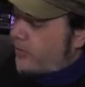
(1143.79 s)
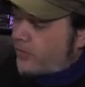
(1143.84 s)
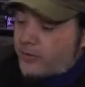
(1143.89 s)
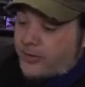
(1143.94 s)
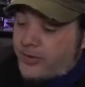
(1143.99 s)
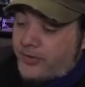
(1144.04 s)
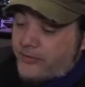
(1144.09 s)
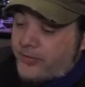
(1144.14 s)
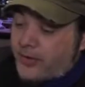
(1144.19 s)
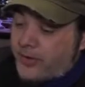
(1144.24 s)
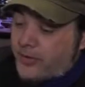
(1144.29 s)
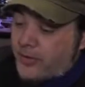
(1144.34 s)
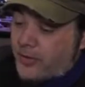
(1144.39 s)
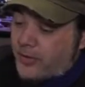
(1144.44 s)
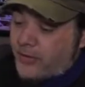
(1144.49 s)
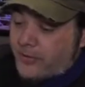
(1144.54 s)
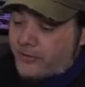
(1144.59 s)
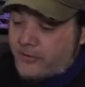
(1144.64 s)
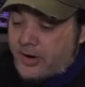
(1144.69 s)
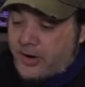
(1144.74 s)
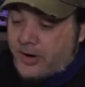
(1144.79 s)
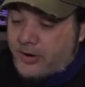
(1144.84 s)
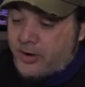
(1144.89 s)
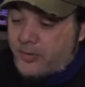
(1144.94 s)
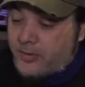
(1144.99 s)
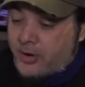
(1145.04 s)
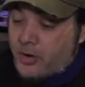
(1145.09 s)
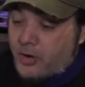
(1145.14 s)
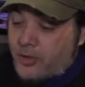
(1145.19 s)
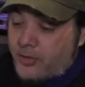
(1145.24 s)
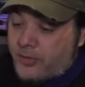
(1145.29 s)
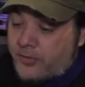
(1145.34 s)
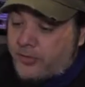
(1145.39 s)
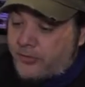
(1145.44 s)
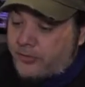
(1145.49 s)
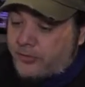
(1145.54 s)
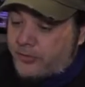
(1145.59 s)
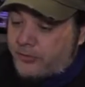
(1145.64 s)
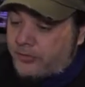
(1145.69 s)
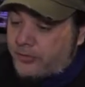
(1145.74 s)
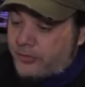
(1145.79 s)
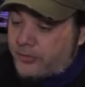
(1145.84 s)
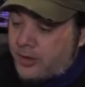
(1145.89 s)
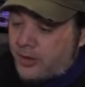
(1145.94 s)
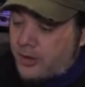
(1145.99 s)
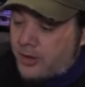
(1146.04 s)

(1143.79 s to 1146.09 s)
3 Freddie Mercurys are now coming home with us.